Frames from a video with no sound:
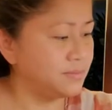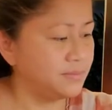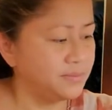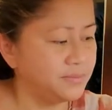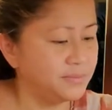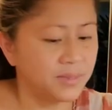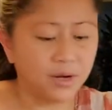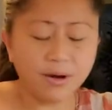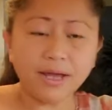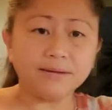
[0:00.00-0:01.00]
All
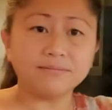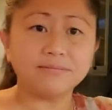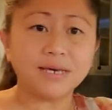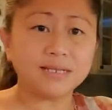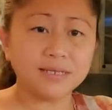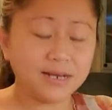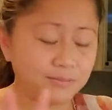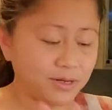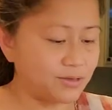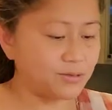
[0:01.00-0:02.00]
right, and that's it. I'm
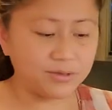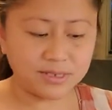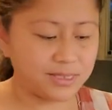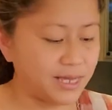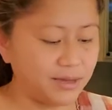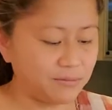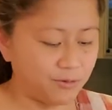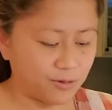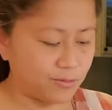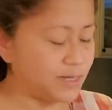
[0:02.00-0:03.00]
gonna do the same for
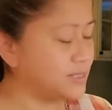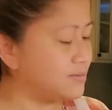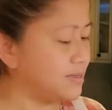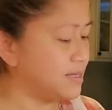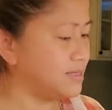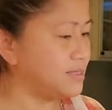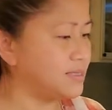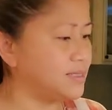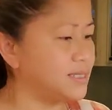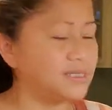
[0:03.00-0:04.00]
the rest of
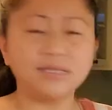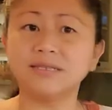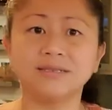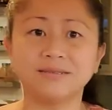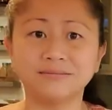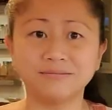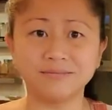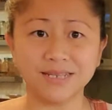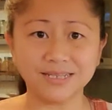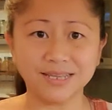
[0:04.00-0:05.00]
this, and
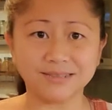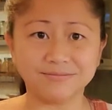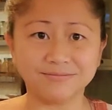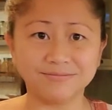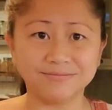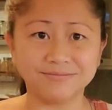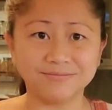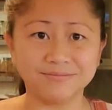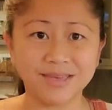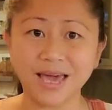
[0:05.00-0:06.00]
that's it.
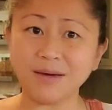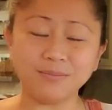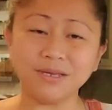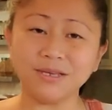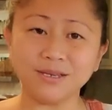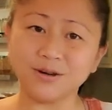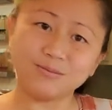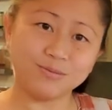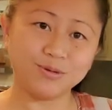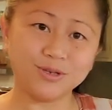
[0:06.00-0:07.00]
Happy
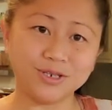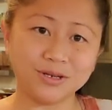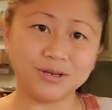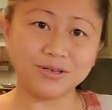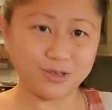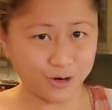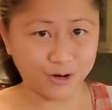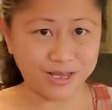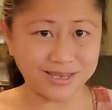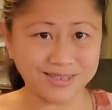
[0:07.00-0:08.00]
kombucha
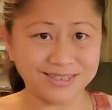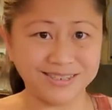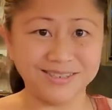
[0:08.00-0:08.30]
journeys.